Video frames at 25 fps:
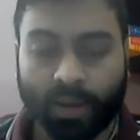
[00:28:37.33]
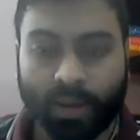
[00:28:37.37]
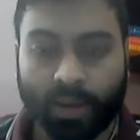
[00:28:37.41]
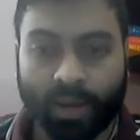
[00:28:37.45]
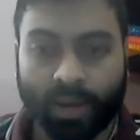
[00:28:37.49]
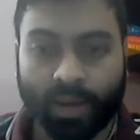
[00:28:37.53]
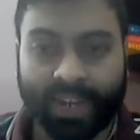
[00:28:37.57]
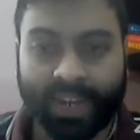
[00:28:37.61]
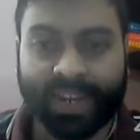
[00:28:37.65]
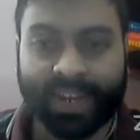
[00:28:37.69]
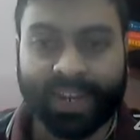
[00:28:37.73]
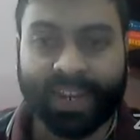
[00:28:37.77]

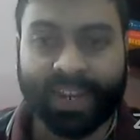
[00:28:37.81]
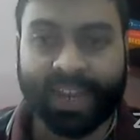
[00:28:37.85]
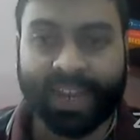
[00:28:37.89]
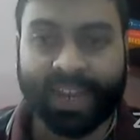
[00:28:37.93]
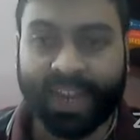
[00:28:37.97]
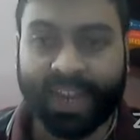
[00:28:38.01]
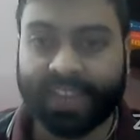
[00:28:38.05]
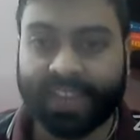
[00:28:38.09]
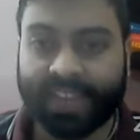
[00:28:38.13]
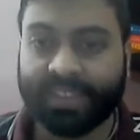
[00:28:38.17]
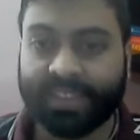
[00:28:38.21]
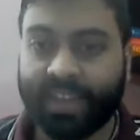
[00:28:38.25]
In
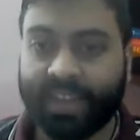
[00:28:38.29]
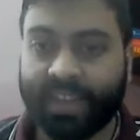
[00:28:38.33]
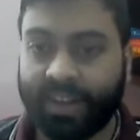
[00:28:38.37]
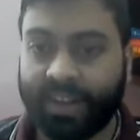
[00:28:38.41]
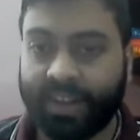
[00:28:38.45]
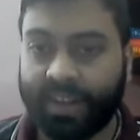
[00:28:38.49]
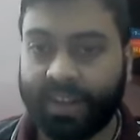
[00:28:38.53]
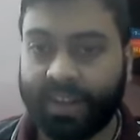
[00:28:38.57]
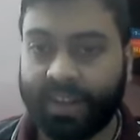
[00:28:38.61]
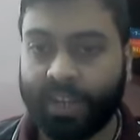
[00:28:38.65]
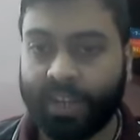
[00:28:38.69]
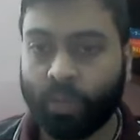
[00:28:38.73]
case there
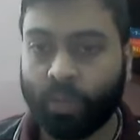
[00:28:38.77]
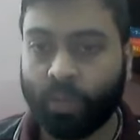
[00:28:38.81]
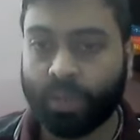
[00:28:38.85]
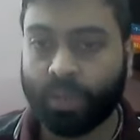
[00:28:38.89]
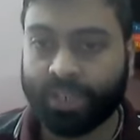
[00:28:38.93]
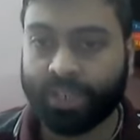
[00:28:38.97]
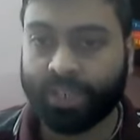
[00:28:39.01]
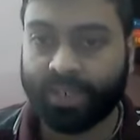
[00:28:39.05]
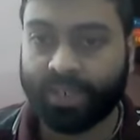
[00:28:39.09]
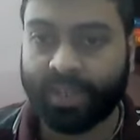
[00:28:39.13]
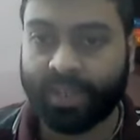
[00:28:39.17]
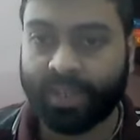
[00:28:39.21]
are any
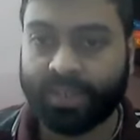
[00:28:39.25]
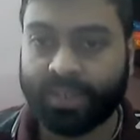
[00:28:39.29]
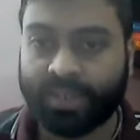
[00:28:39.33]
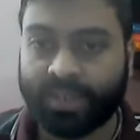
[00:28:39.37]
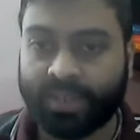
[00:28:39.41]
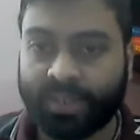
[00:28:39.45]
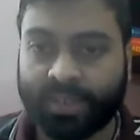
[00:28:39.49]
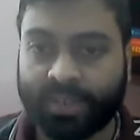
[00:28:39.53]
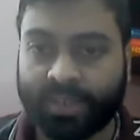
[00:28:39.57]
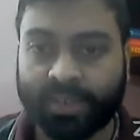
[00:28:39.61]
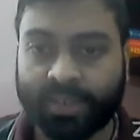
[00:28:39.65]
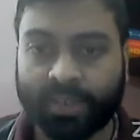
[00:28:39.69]

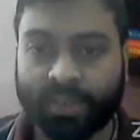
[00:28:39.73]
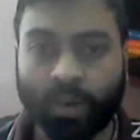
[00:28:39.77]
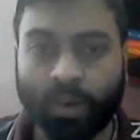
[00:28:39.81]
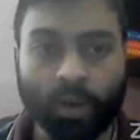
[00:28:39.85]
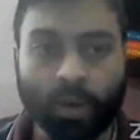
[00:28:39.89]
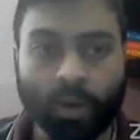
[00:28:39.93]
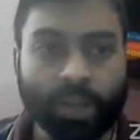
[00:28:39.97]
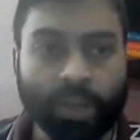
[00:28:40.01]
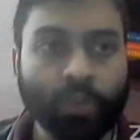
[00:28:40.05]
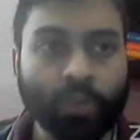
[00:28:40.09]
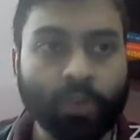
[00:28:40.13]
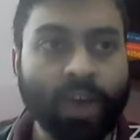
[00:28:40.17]
questions
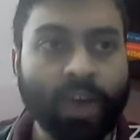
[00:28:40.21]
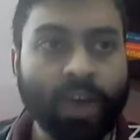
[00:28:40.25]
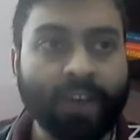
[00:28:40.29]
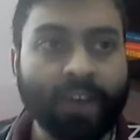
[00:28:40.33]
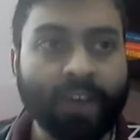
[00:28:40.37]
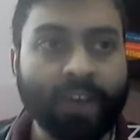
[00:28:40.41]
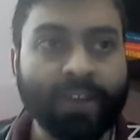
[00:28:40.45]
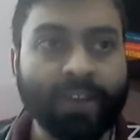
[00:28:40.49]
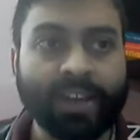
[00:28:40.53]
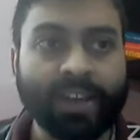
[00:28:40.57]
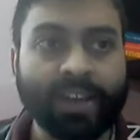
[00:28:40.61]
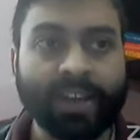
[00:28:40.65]
or you
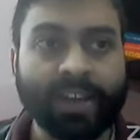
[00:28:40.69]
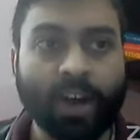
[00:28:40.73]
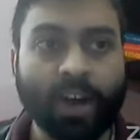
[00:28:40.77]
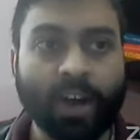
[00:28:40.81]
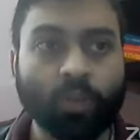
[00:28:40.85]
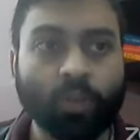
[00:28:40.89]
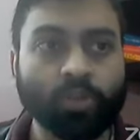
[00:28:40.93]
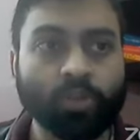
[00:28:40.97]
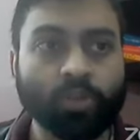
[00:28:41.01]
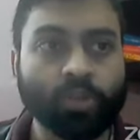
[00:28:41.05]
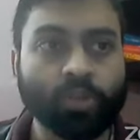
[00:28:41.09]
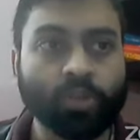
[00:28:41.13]
have any
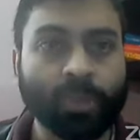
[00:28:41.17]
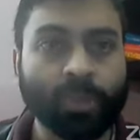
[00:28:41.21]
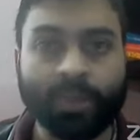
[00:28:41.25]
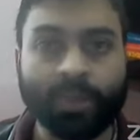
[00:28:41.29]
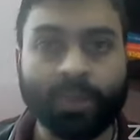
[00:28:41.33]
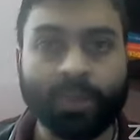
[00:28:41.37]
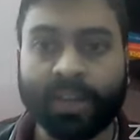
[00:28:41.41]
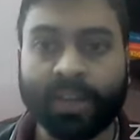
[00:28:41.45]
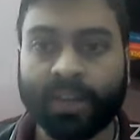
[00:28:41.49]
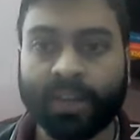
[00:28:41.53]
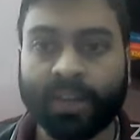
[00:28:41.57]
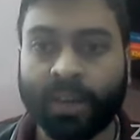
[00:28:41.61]
doubts,
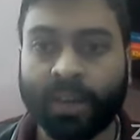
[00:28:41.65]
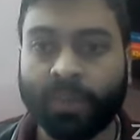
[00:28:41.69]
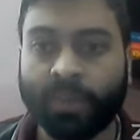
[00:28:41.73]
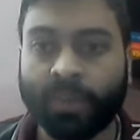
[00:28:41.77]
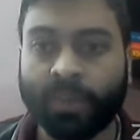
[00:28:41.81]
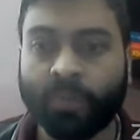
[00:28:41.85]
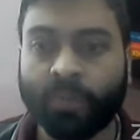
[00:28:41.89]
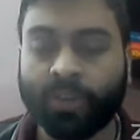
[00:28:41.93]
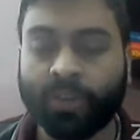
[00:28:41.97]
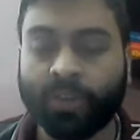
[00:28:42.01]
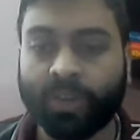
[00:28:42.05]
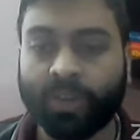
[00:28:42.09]
people can come
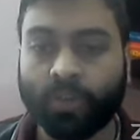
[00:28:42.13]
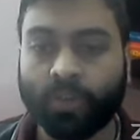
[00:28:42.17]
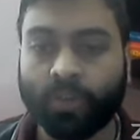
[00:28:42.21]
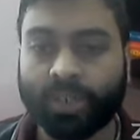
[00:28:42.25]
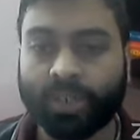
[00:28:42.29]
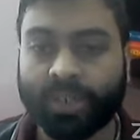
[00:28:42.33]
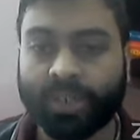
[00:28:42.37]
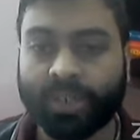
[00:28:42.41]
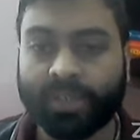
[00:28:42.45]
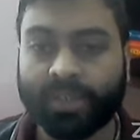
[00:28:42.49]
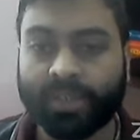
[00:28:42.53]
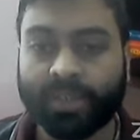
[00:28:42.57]
up with the
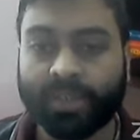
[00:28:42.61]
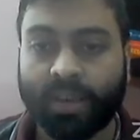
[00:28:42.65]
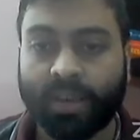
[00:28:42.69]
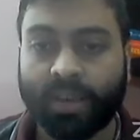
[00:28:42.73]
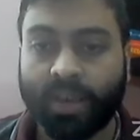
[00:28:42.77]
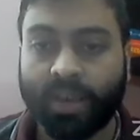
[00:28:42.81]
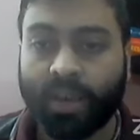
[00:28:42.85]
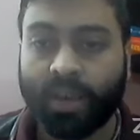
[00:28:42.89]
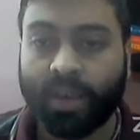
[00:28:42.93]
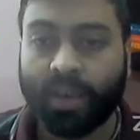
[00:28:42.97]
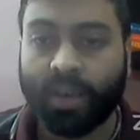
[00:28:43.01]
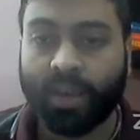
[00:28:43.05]
questions.
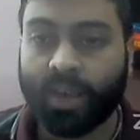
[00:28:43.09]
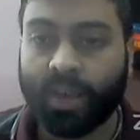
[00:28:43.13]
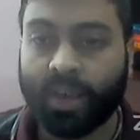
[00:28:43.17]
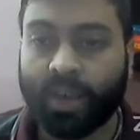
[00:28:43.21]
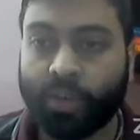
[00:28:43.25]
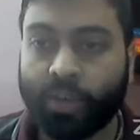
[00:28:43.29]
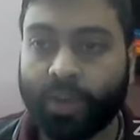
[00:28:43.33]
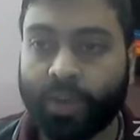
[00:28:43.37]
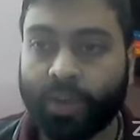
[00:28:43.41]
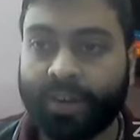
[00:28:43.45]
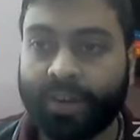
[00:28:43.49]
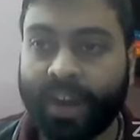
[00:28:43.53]

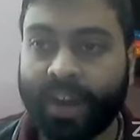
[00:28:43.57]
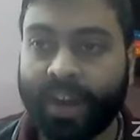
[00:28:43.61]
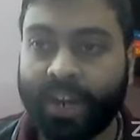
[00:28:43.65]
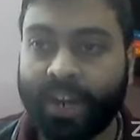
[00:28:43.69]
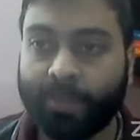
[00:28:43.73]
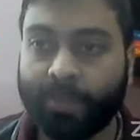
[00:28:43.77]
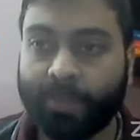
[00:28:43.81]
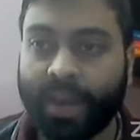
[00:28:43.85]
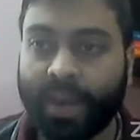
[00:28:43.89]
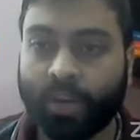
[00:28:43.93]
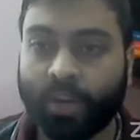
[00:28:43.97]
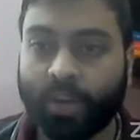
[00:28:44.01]
You can
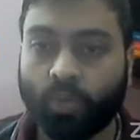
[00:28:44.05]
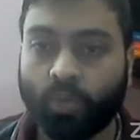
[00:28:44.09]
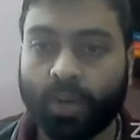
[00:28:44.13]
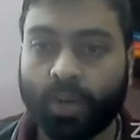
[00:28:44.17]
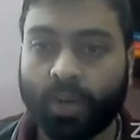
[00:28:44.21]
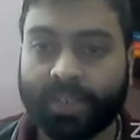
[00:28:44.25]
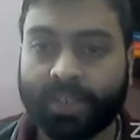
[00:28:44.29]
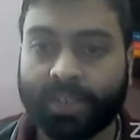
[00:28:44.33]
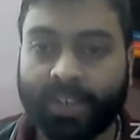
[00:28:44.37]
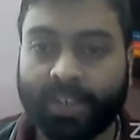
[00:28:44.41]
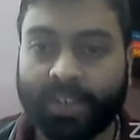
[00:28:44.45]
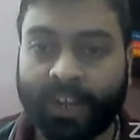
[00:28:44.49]
write back to
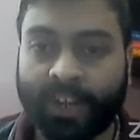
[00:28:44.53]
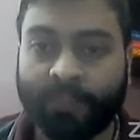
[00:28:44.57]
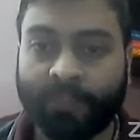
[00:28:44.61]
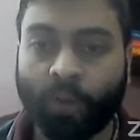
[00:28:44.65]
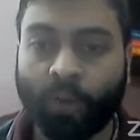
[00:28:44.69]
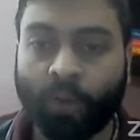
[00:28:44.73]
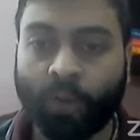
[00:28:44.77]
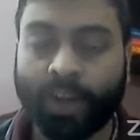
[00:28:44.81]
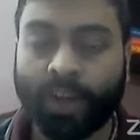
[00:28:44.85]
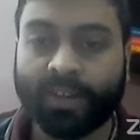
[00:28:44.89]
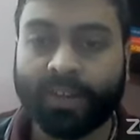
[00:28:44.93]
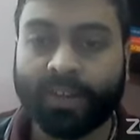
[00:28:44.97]
us at
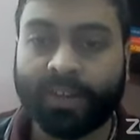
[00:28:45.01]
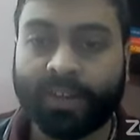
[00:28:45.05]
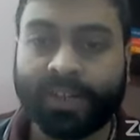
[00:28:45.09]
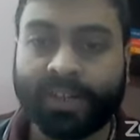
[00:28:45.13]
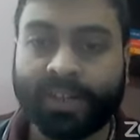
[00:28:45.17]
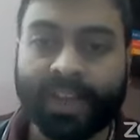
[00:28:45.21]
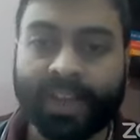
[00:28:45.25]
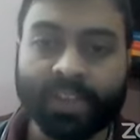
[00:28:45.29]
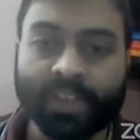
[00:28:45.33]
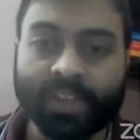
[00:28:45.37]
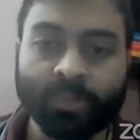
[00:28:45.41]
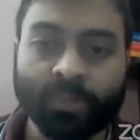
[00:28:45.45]

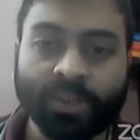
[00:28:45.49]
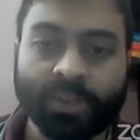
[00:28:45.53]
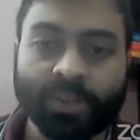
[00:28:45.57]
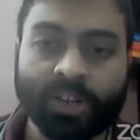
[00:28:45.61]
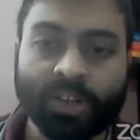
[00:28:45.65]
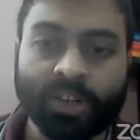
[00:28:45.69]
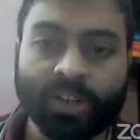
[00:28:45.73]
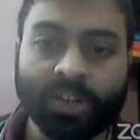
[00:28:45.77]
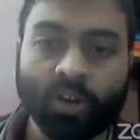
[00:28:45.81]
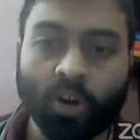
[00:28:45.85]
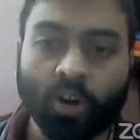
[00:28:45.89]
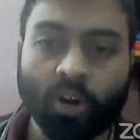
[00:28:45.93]

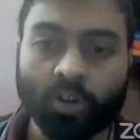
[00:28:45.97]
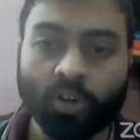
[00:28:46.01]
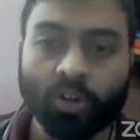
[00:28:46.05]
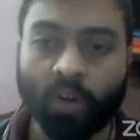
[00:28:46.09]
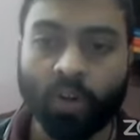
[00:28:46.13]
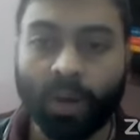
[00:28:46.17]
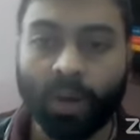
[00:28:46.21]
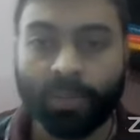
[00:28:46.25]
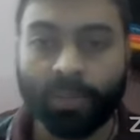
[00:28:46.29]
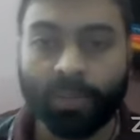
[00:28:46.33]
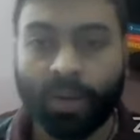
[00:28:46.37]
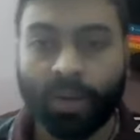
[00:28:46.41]

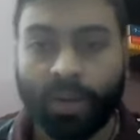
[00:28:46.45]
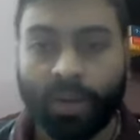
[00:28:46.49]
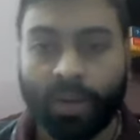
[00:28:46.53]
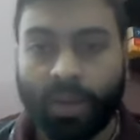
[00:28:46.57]
info@taxmantra.com.